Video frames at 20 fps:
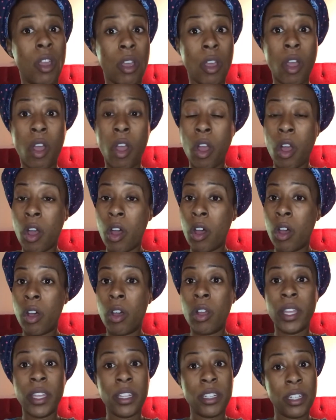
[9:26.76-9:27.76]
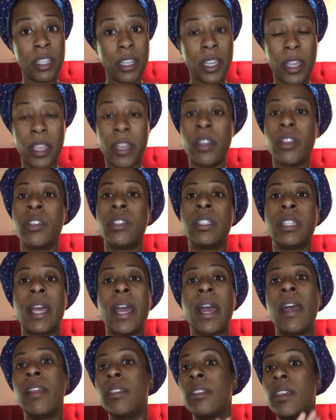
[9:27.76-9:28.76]
All indicators
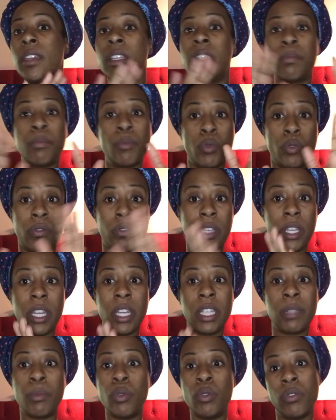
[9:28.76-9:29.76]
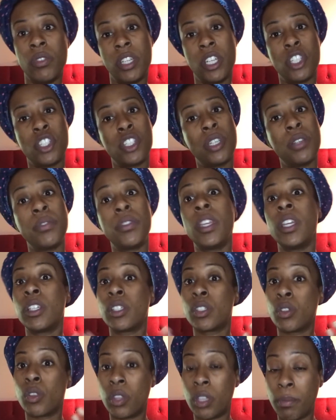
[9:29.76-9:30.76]
that it's moving, it's shifting.
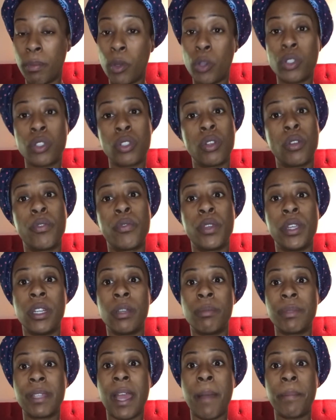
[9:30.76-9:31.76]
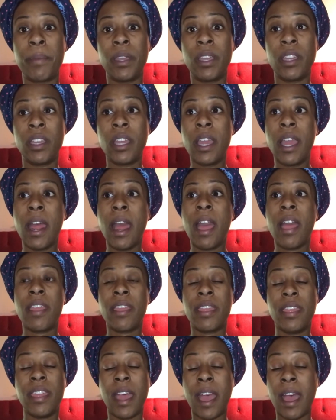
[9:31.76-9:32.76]
So the emotional freedom tapping
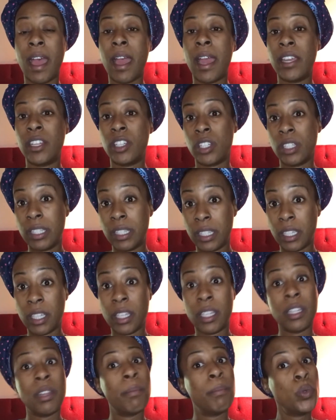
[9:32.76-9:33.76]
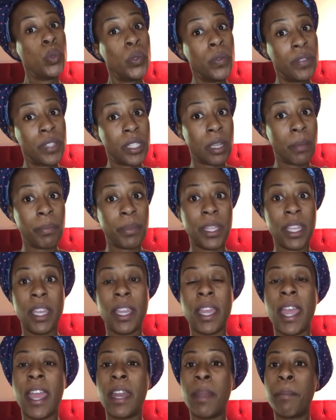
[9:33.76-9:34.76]
that I just did moves
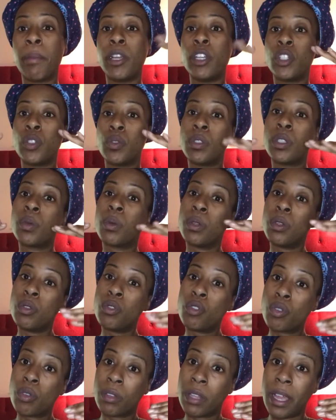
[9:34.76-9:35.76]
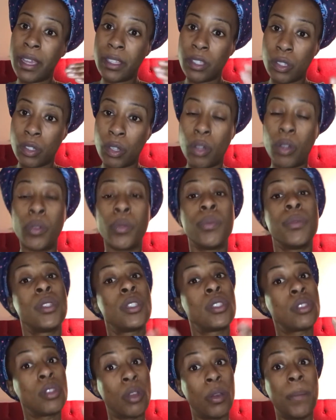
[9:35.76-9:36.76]
something, and it brings you into a neutralized zone.
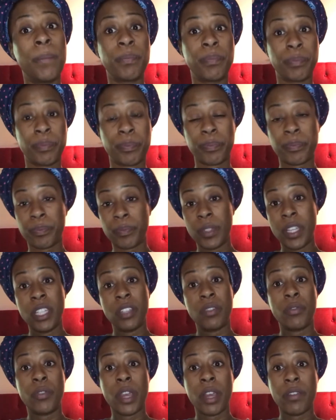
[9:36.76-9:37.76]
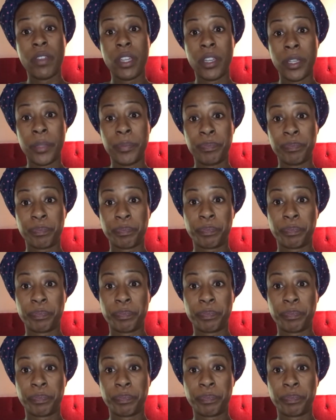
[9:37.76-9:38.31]
So it's very good.